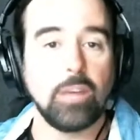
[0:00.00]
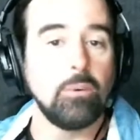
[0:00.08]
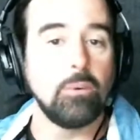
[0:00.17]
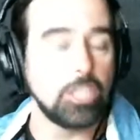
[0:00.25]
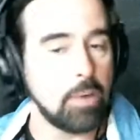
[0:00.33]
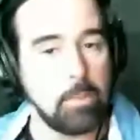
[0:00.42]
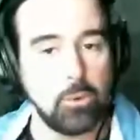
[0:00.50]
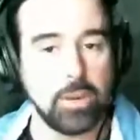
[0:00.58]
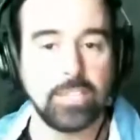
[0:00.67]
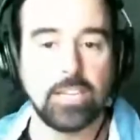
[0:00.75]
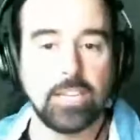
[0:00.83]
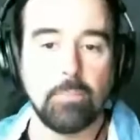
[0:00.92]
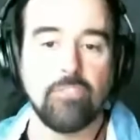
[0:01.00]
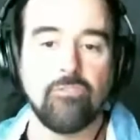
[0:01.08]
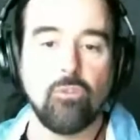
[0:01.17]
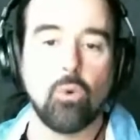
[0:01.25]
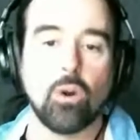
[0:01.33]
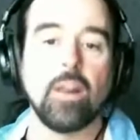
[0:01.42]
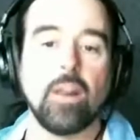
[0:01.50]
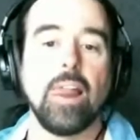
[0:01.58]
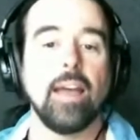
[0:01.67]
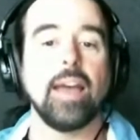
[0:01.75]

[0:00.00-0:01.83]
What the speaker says: which you probably wouldn't have done before.